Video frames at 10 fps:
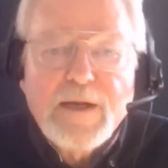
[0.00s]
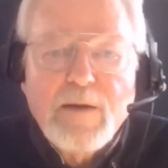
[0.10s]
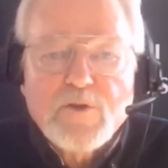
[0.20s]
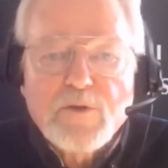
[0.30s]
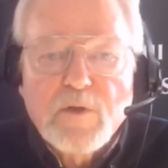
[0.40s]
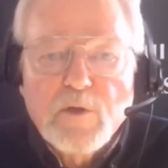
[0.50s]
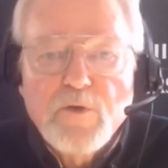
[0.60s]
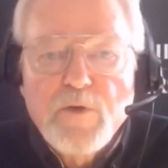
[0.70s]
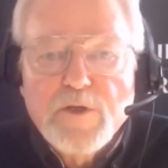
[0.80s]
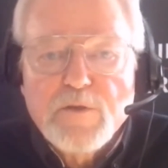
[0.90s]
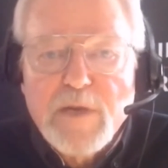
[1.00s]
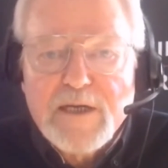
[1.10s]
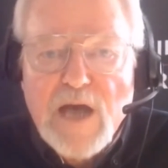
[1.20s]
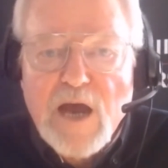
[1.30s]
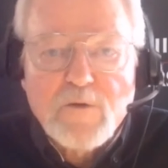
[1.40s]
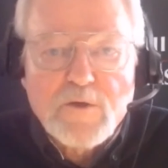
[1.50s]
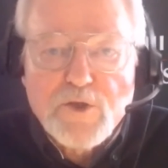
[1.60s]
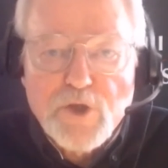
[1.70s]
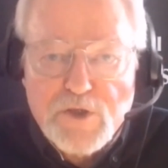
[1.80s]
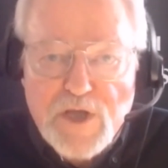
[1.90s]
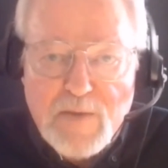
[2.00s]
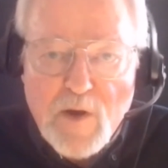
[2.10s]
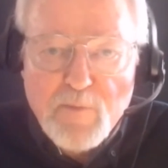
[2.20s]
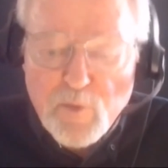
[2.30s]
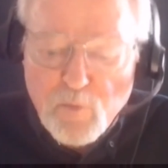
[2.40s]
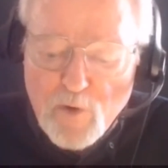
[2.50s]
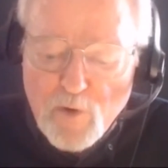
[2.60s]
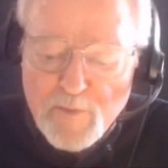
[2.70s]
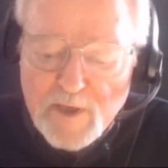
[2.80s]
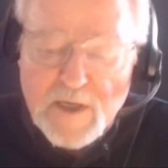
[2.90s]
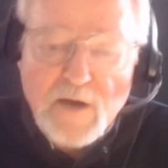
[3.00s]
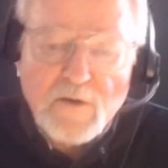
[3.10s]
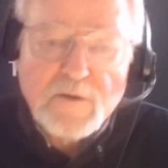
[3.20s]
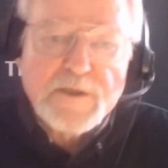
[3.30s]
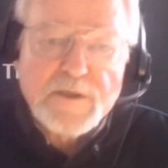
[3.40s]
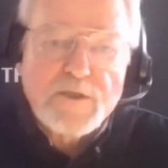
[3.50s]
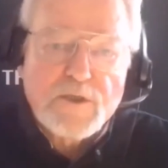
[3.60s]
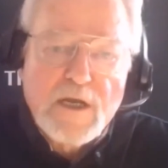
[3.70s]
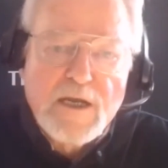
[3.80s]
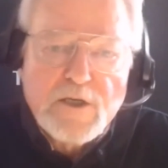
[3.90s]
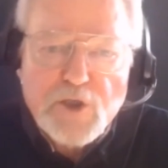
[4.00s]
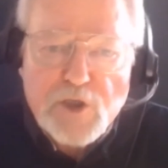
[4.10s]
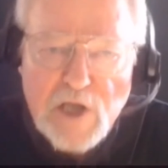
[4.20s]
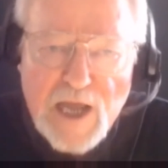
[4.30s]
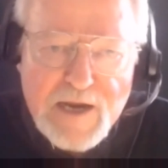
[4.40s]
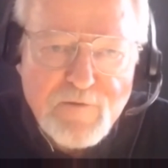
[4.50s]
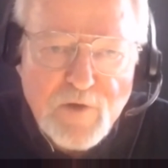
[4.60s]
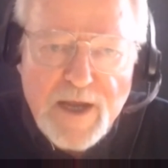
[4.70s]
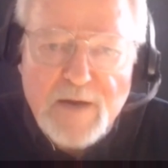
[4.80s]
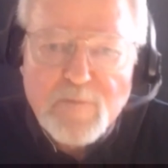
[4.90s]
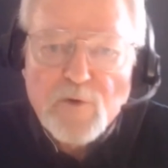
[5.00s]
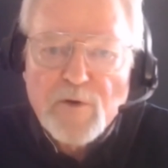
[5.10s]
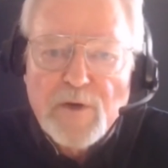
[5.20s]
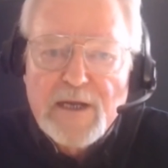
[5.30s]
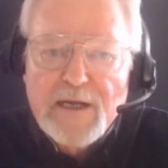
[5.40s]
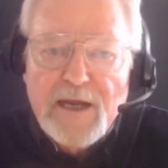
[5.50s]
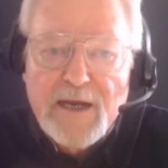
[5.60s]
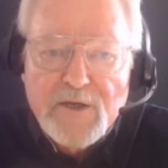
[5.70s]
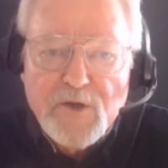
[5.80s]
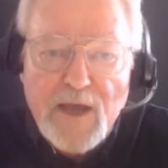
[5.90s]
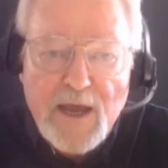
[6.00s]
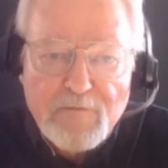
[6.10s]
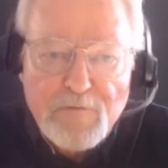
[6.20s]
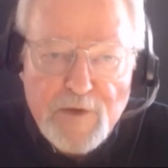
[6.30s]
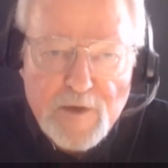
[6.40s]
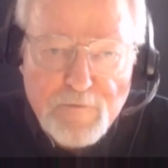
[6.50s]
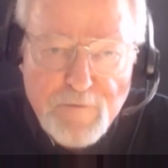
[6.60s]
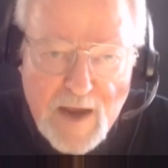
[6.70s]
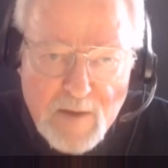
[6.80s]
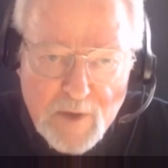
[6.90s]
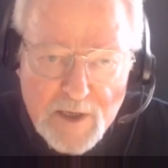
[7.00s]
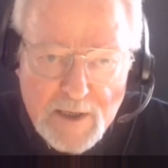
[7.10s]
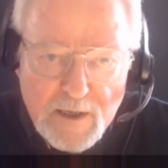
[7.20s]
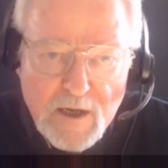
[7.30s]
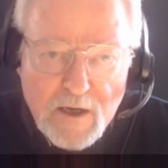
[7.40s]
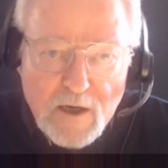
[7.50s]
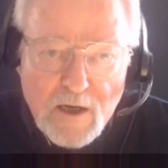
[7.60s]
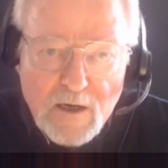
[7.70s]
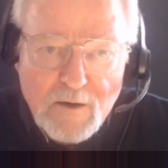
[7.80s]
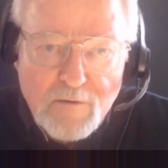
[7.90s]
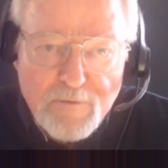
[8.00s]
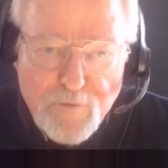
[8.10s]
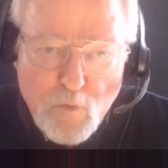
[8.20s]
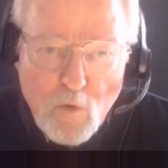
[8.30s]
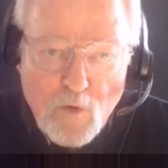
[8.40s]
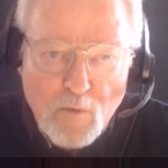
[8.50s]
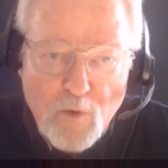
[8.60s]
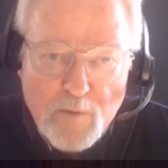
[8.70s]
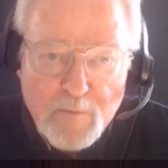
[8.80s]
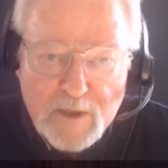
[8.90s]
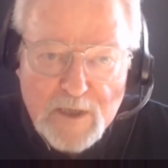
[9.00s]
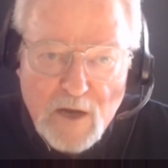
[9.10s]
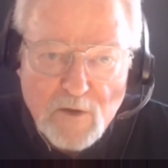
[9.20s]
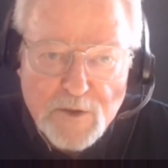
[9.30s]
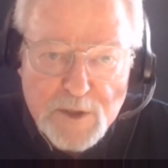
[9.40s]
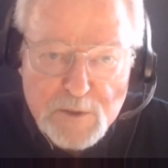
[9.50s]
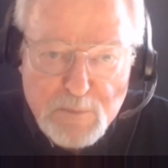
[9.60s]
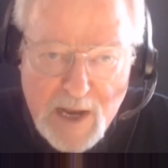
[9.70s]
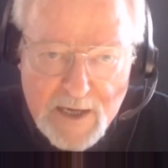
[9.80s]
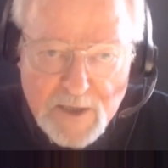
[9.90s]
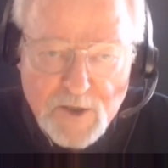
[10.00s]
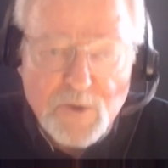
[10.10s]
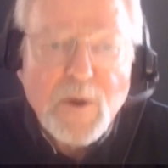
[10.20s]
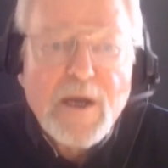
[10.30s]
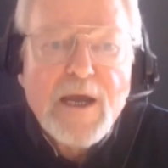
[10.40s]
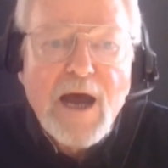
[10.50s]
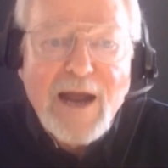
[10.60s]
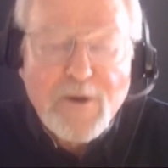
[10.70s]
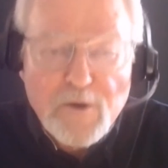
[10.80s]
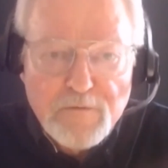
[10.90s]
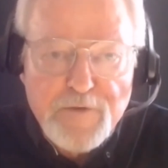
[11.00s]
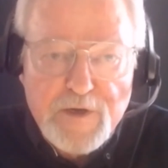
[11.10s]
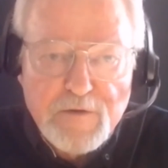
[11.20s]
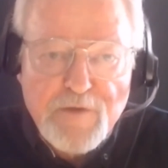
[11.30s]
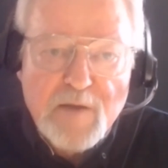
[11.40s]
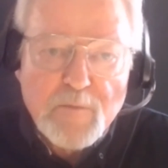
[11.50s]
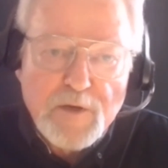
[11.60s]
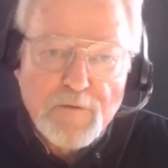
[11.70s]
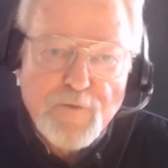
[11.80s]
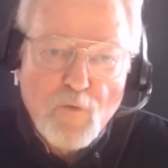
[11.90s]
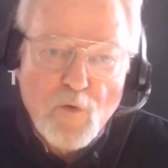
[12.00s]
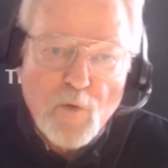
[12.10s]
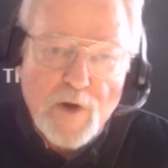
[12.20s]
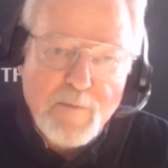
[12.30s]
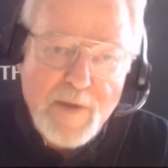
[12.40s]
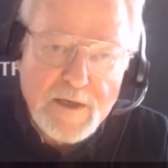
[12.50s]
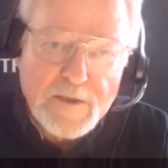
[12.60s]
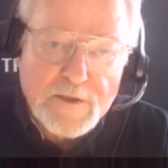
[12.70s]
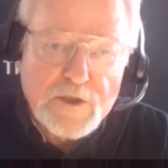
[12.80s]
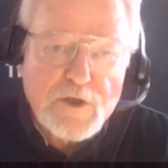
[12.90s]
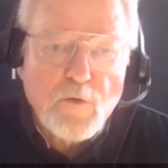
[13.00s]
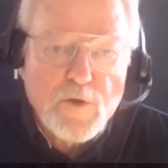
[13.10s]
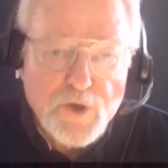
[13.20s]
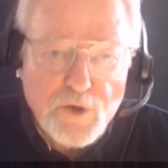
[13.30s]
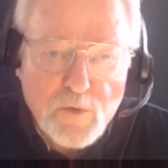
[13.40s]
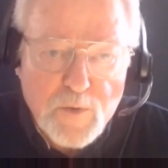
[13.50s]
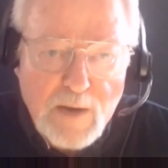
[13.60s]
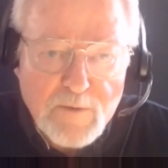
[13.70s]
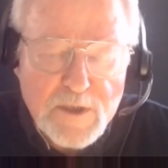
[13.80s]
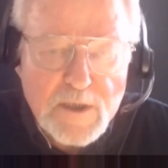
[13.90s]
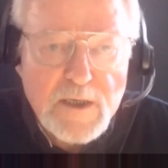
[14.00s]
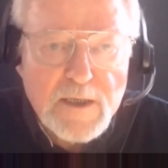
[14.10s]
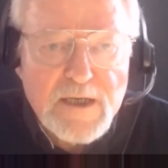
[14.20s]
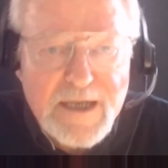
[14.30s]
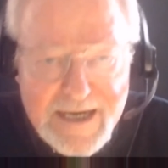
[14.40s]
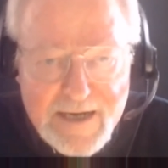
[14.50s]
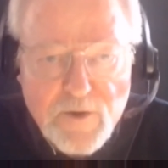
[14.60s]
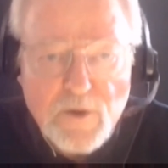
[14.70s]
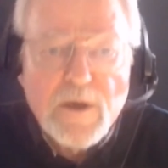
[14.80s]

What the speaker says: I was alluding to McDonald's just came up with one. McDonald's is slave labor, and you can't feed a family of 4 on what McDonald's is paying you. I couldn't feed a family of 4 what I made as a soda jerk when I was a kid either,